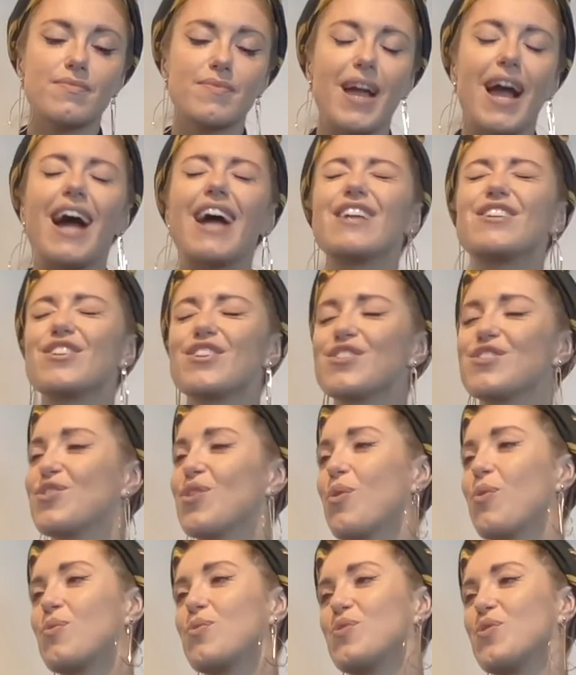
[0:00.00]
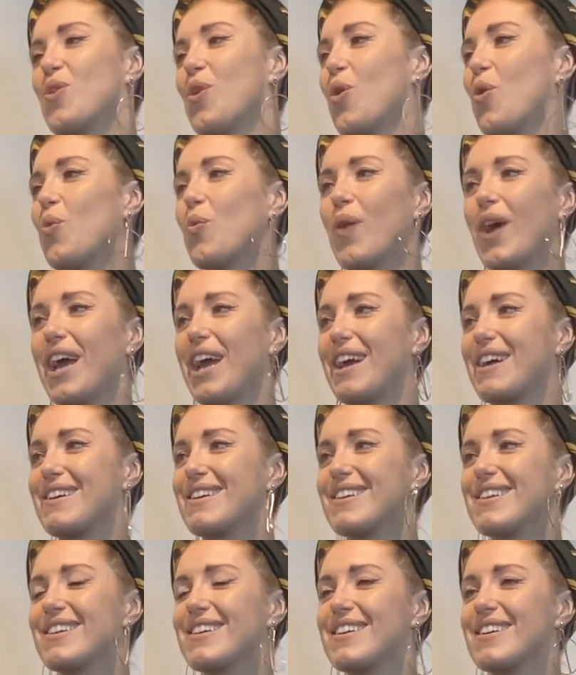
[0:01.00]
I just don't know
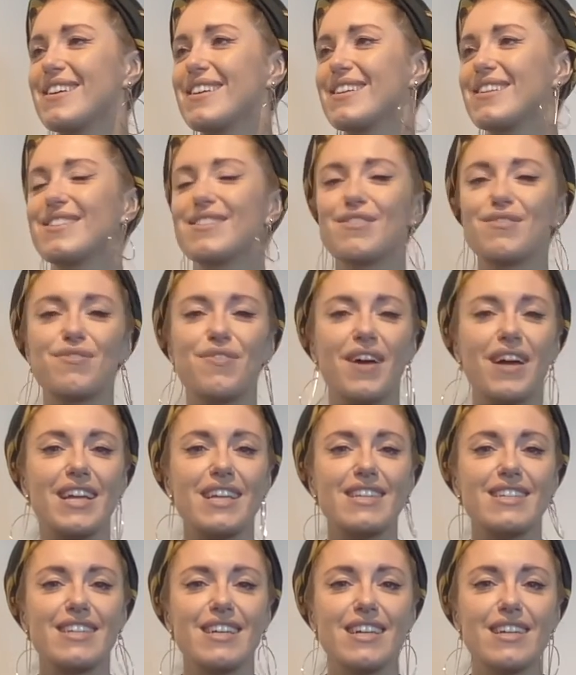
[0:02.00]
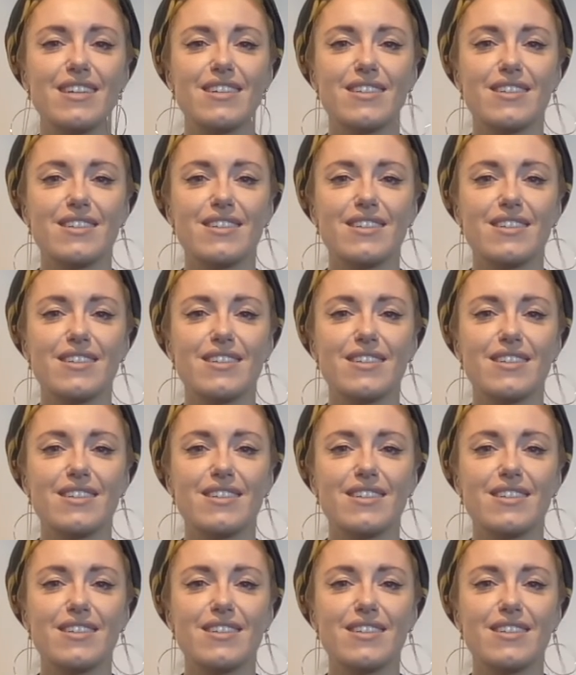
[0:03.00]
where to find it.